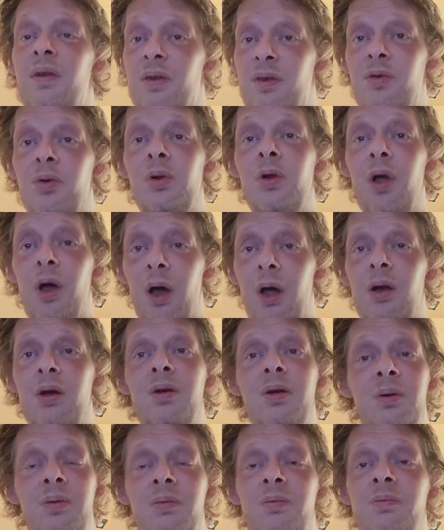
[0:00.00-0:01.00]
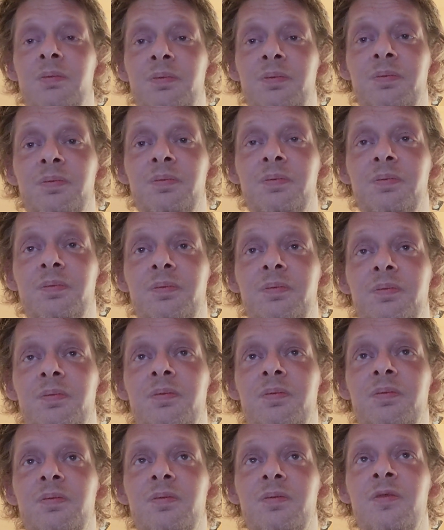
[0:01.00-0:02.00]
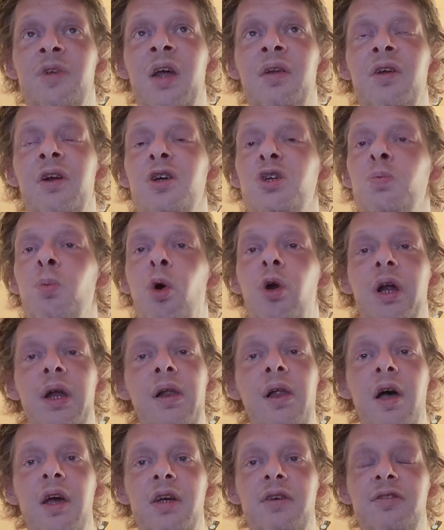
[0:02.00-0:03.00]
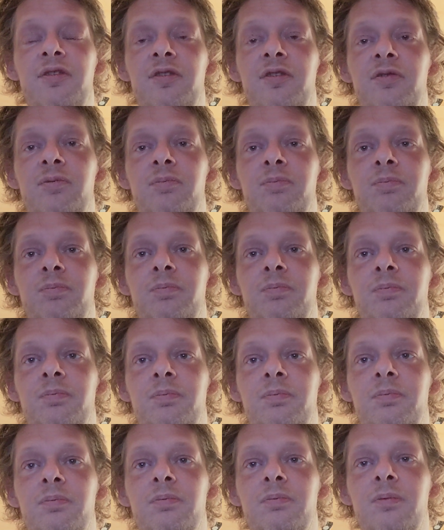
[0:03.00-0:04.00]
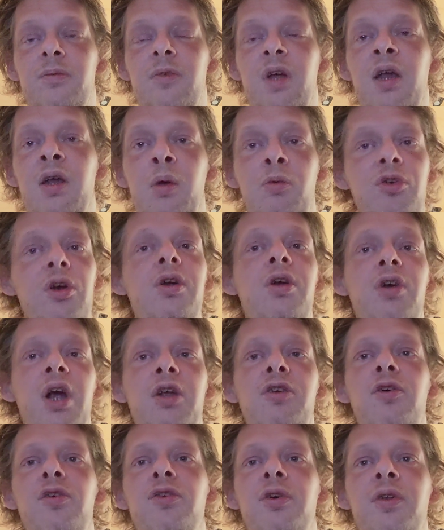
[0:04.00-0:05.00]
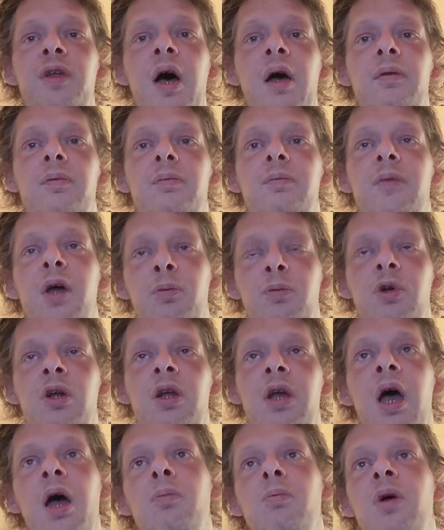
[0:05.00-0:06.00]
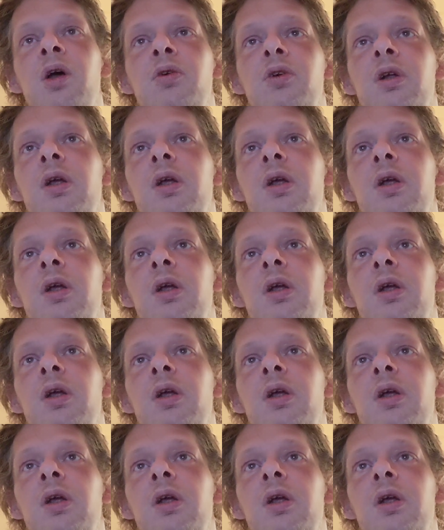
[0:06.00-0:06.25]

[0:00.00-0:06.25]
to learn that there is more in life. And I'm very grateful for that. I really am.